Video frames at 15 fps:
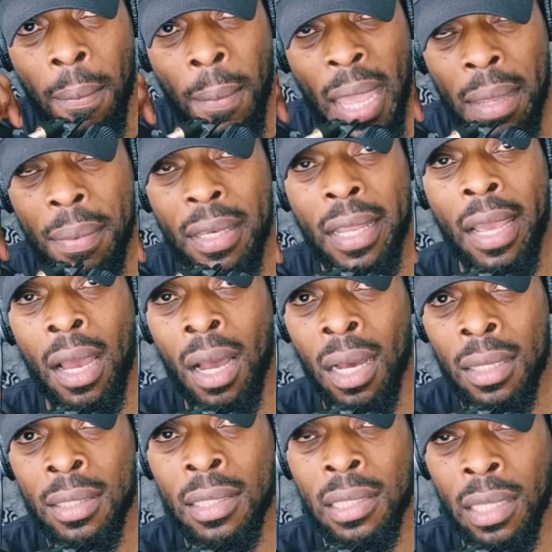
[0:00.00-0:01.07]
Maybe they
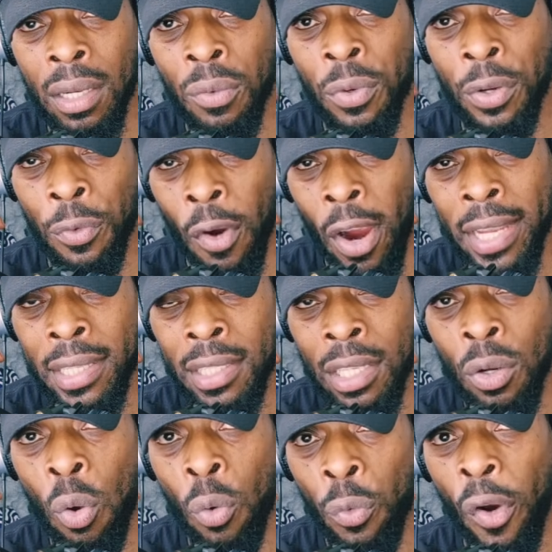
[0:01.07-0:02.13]
are still
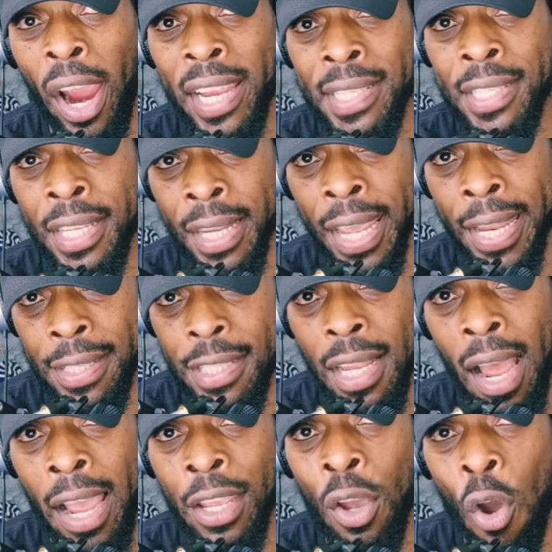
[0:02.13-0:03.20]
rewriting or writing it.
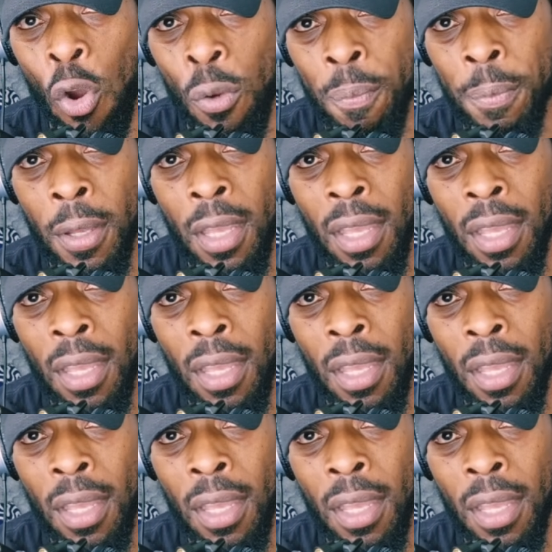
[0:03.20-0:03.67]
I hope